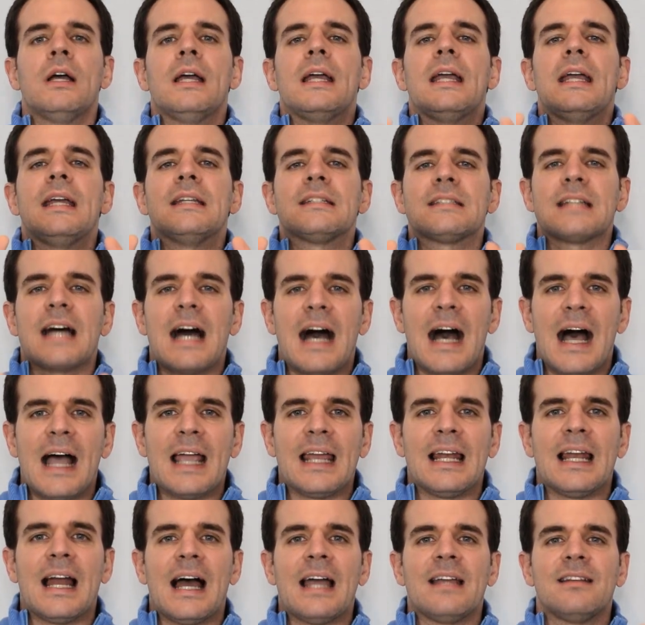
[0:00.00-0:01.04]
is
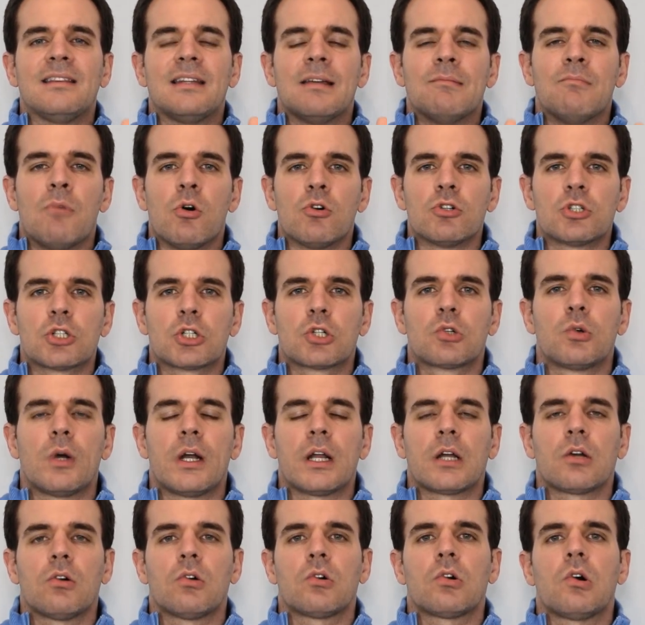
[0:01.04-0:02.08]
highlight the most
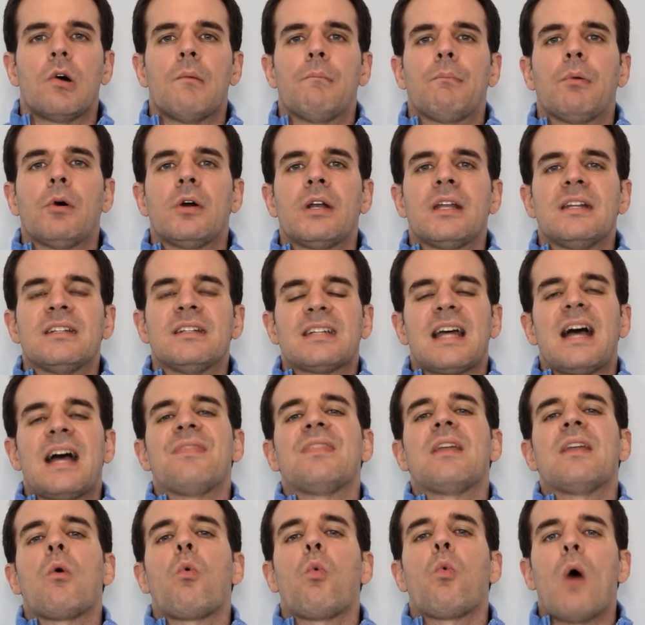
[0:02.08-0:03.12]
critical components and
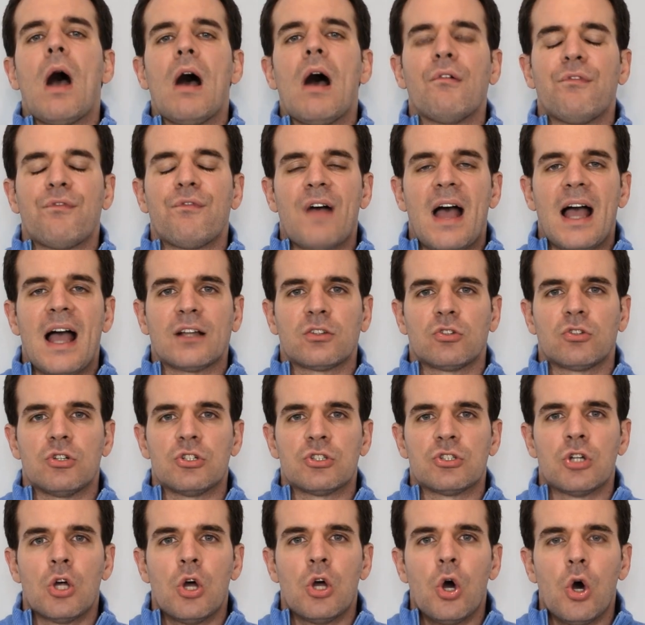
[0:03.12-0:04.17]
the wow
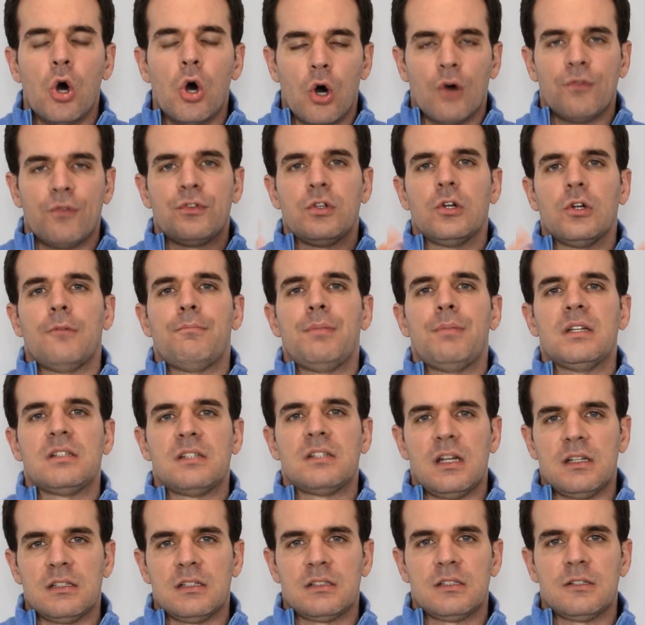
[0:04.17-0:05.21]
factors of your
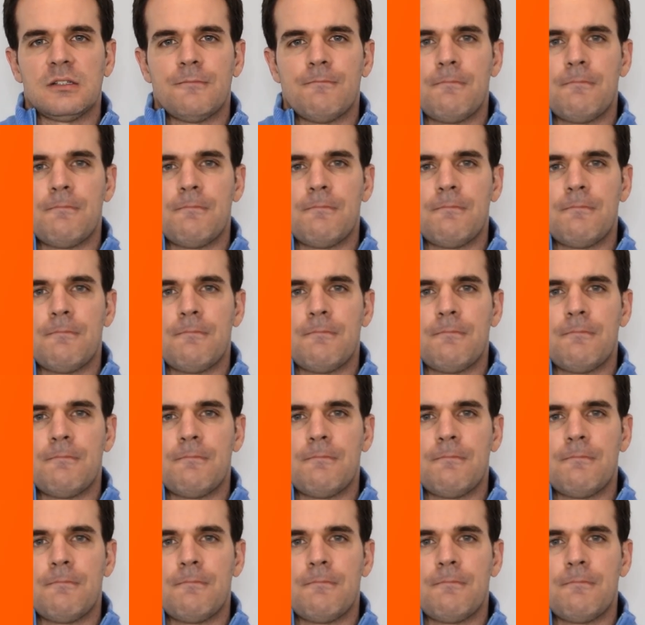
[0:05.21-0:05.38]
business.